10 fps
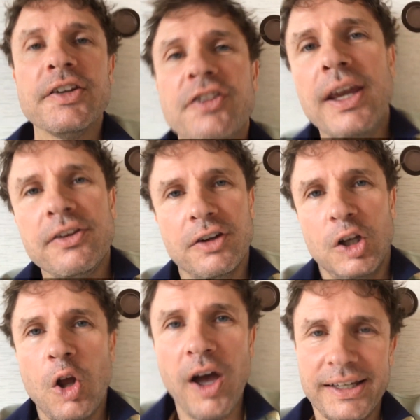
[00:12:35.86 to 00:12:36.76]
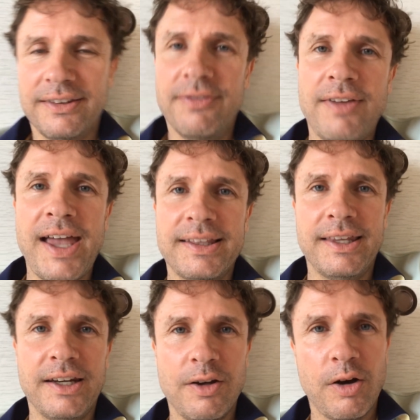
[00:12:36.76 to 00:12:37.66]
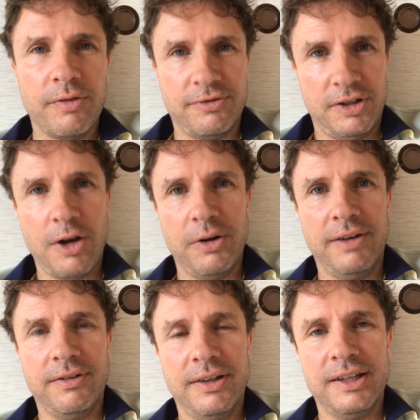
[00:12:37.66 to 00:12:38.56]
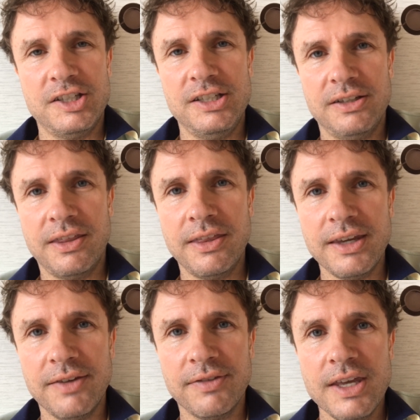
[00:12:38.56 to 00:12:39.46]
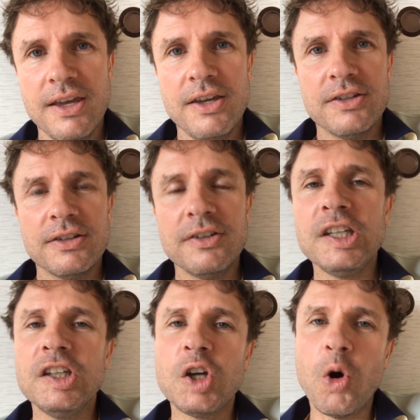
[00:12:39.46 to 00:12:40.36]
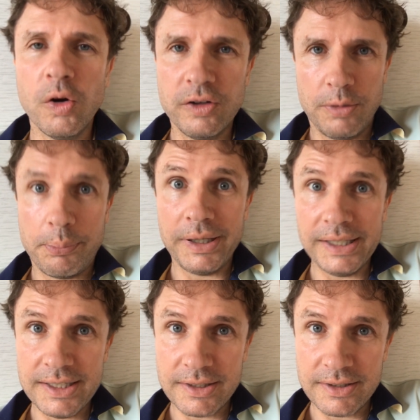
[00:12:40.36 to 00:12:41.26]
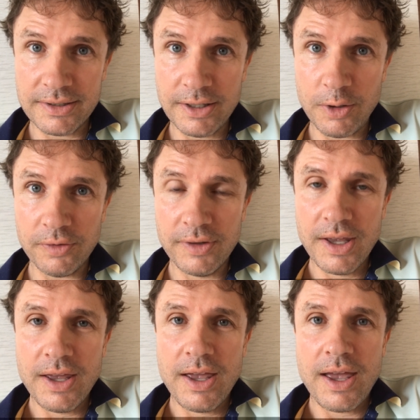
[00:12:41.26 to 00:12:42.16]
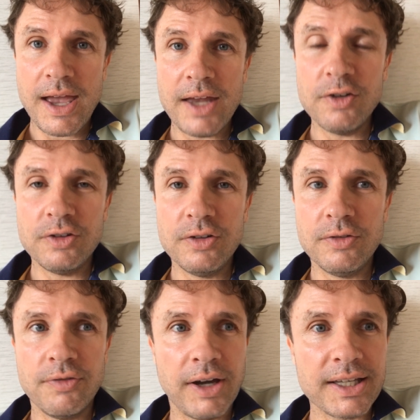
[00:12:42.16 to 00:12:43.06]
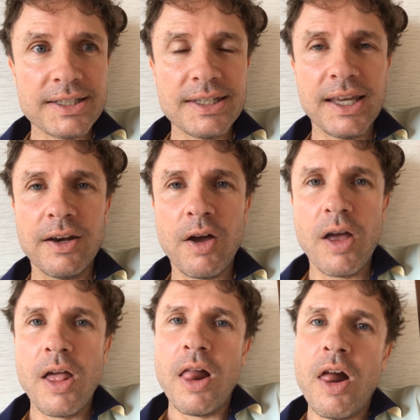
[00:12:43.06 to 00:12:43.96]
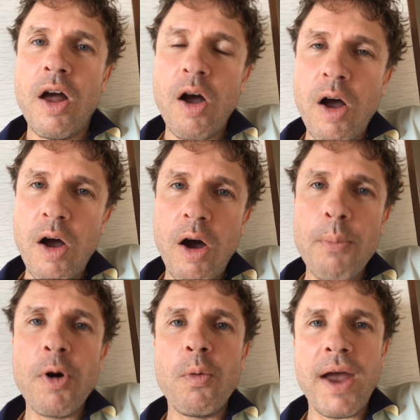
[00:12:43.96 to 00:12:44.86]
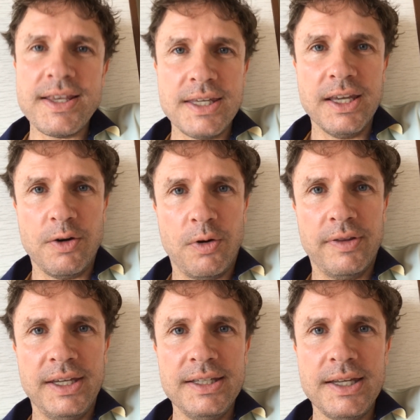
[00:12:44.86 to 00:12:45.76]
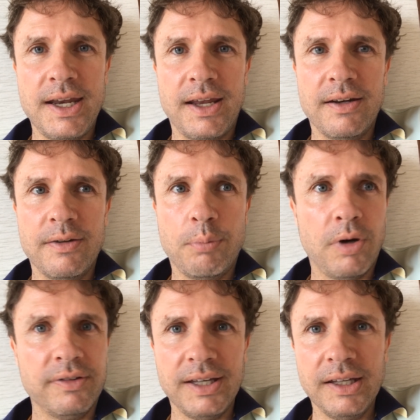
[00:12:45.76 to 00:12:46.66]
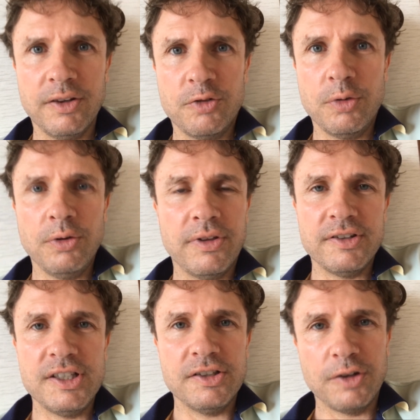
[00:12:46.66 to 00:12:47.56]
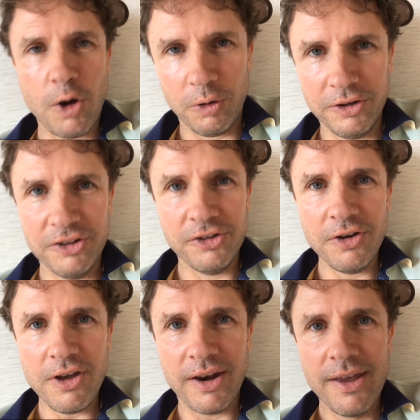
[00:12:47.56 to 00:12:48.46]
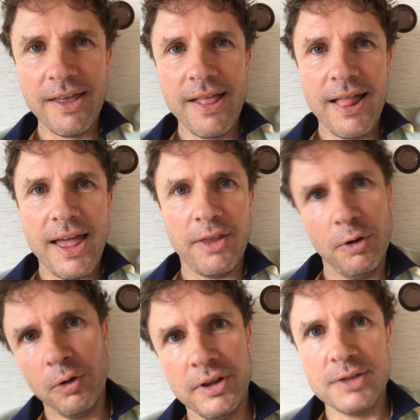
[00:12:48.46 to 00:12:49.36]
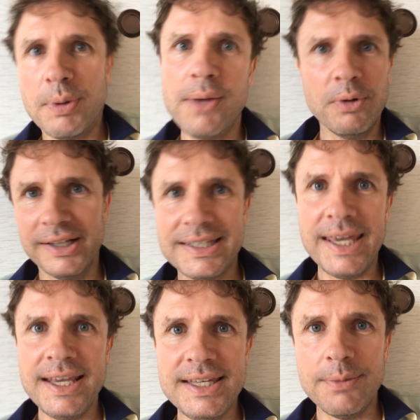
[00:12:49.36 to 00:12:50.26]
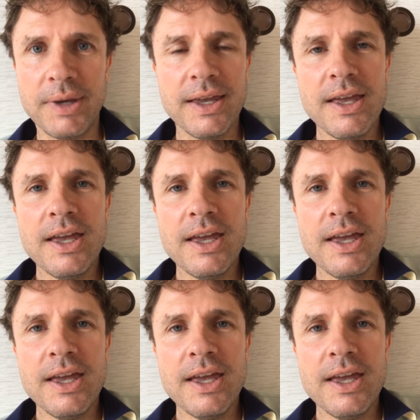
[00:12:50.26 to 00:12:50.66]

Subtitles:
She hasn't liked the fact that I've shown everyone that she's a thief. So she's gone to the police herself and fucking said, I'm harassing her on the internet by telling the truth that she's stolen a shirt. And then all these people are teasing me.